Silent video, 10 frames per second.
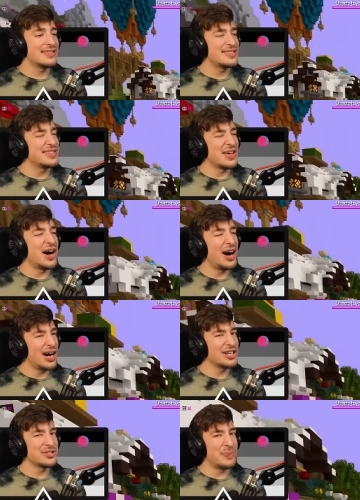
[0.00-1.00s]
see the
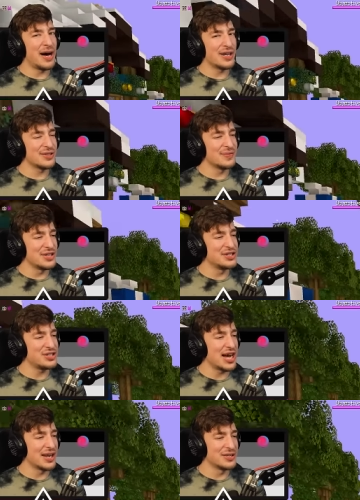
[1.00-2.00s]
hardest part of this
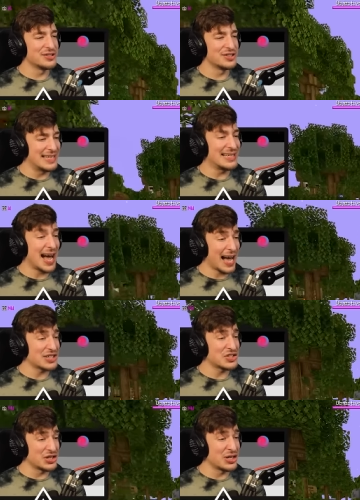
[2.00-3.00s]
challenge is
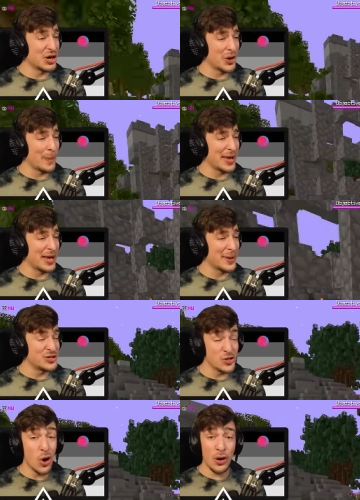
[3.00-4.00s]
actually gonna be
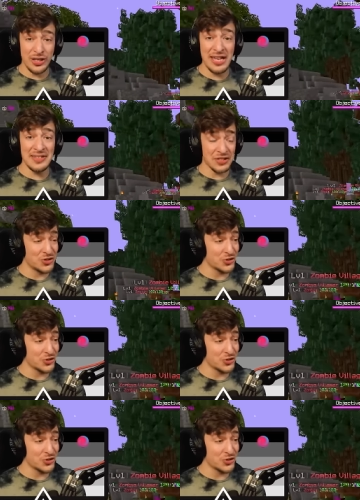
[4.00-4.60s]
not getting